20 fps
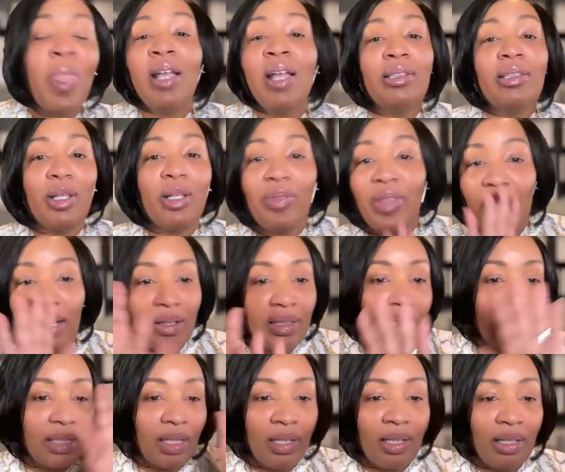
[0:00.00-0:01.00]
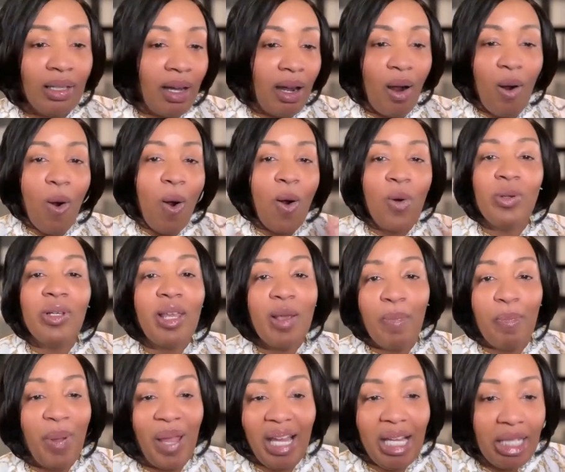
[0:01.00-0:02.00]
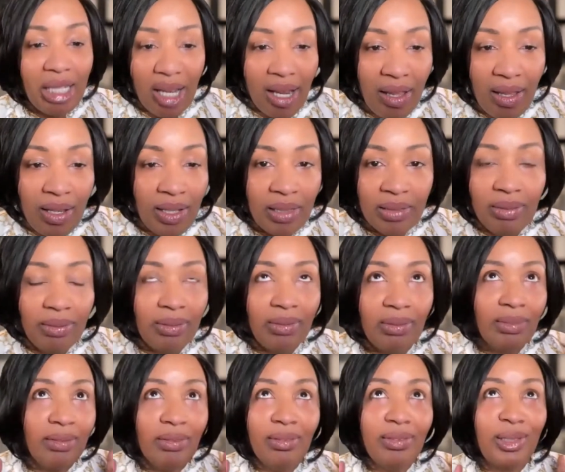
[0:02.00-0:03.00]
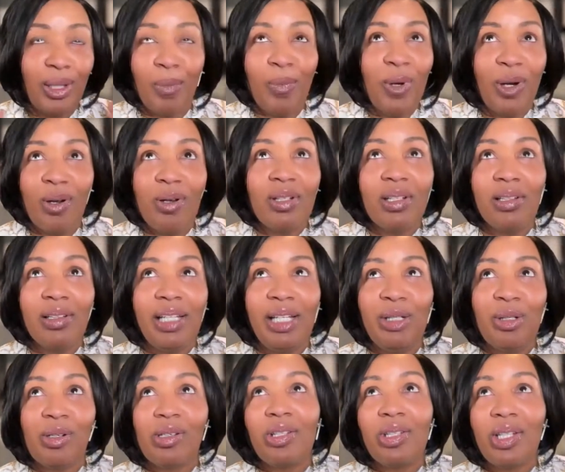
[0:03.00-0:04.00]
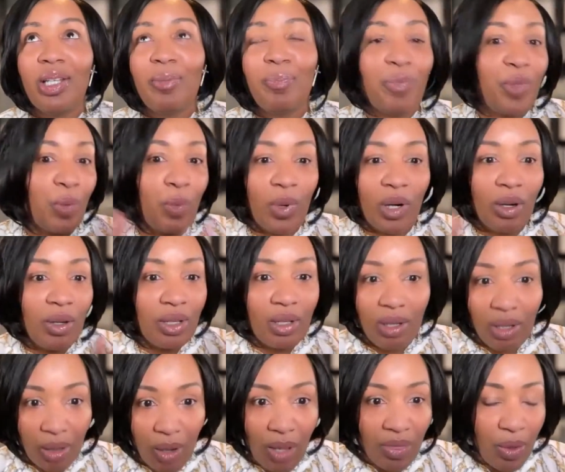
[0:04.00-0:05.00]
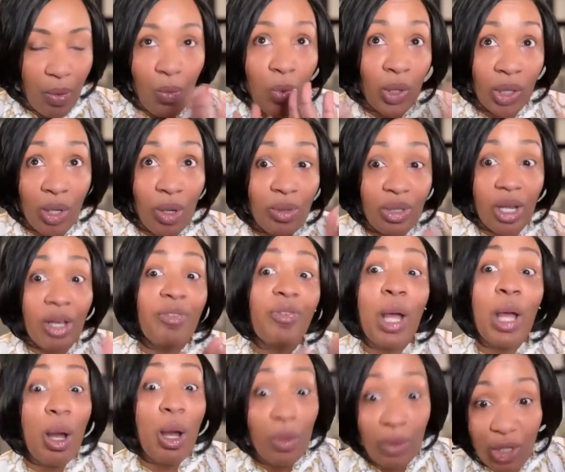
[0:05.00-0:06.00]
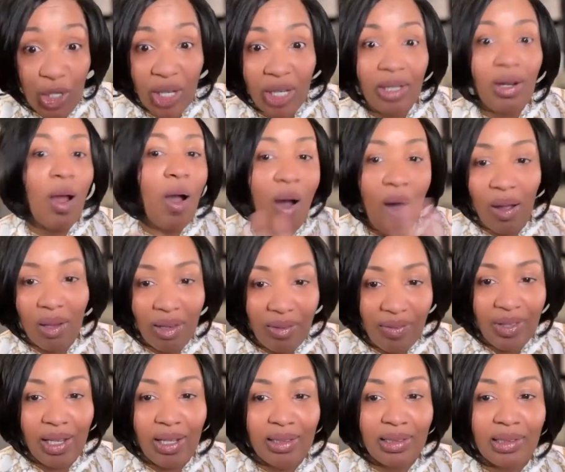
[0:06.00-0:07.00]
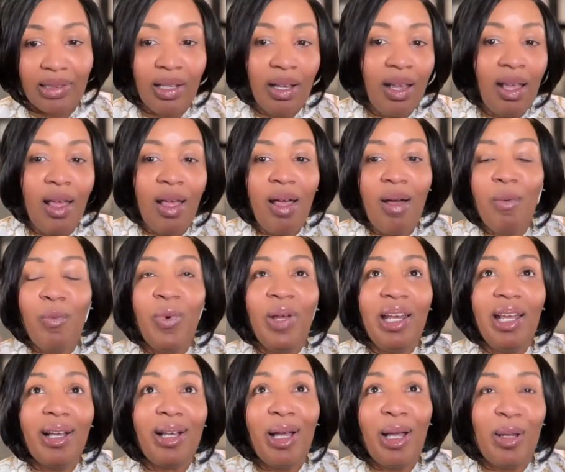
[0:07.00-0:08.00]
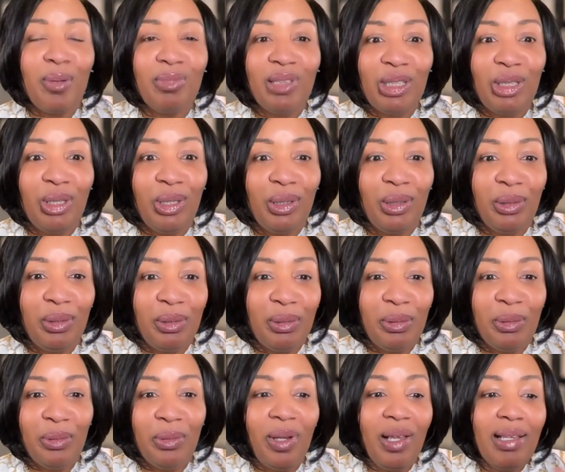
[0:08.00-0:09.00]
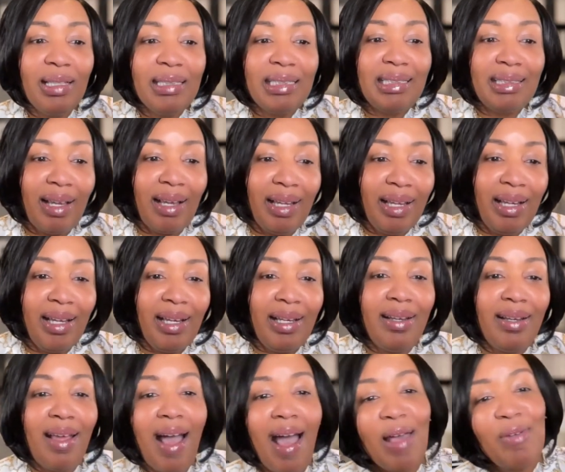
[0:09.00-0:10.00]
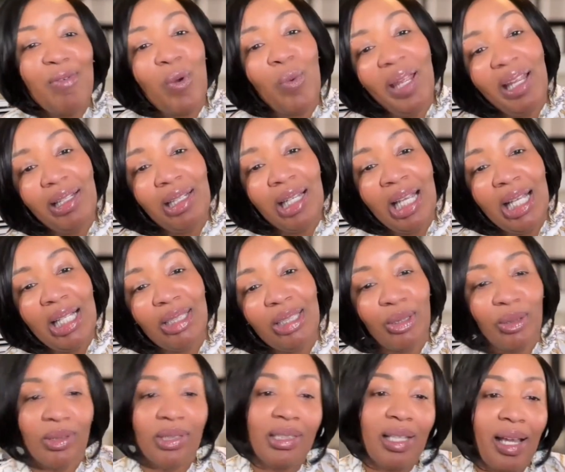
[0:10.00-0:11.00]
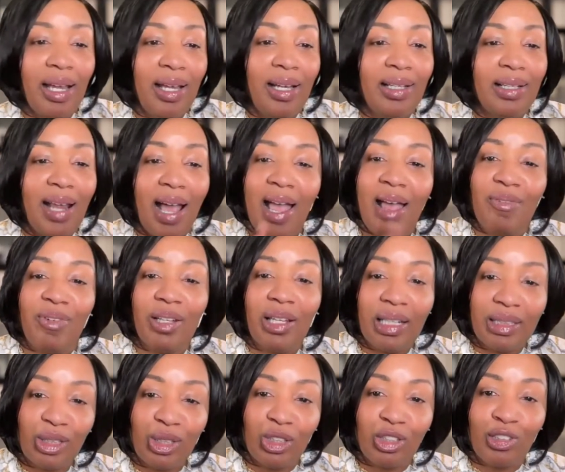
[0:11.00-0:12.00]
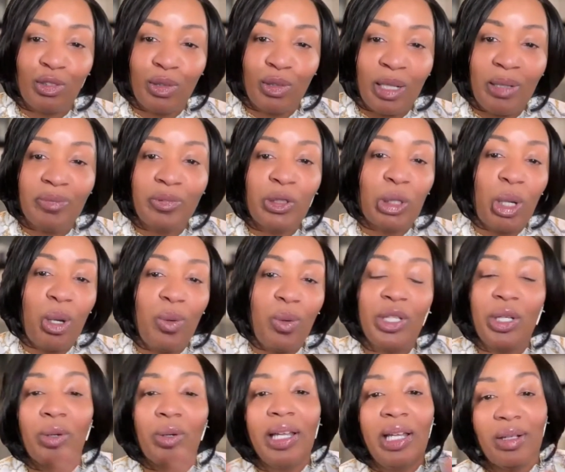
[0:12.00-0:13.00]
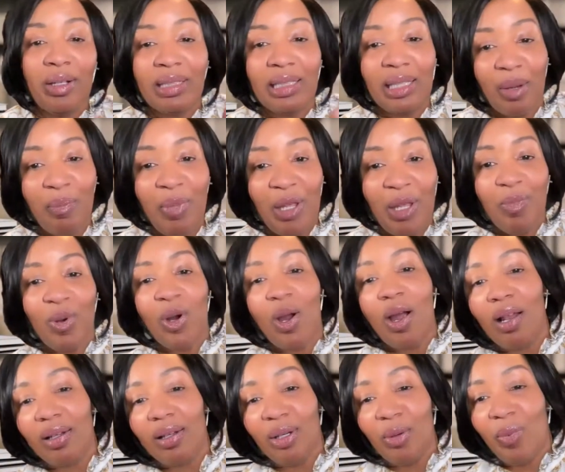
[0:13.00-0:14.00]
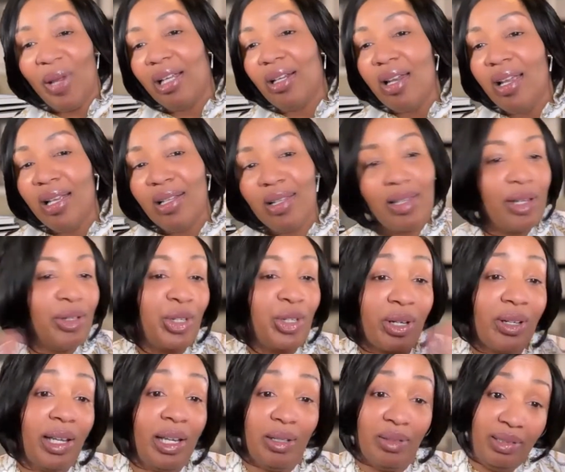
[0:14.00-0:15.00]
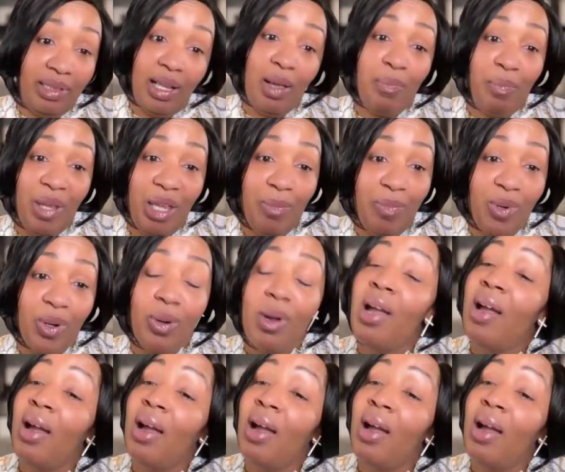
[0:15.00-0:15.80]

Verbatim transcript: So there is a whole debate in the world of leadership, the world of coaching, all of this, when it comes to saying I have a weakness or saying I have a lesser strength. So you'll hear some people call it a weakness, and you're going to hear some people